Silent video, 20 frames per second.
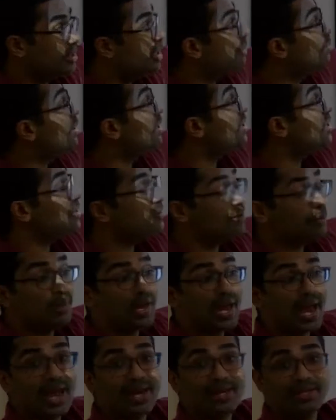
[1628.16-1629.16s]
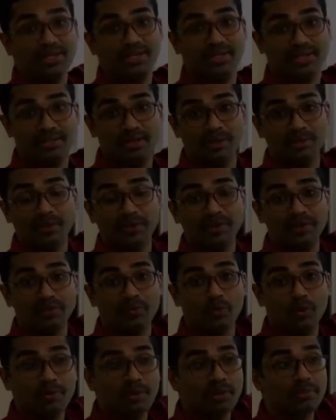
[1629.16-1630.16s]
the person will be anxious. The person
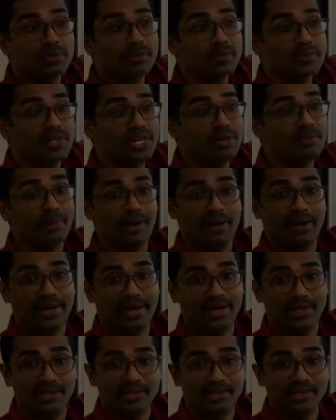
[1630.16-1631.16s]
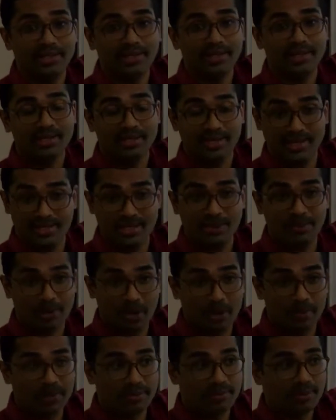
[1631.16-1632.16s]
won't be able to sleep at night. That's a
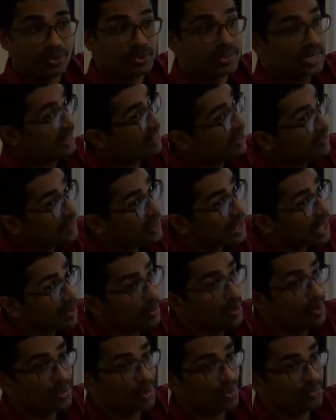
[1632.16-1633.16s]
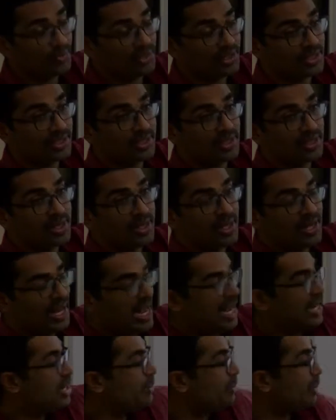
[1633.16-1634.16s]
problem too. Nothing will come out of it,
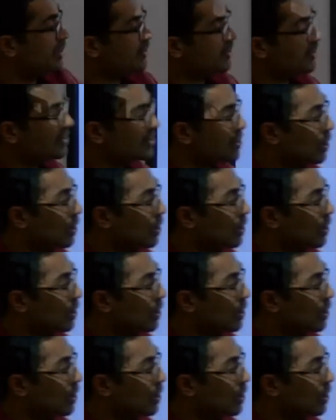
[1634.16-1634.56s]
and the person is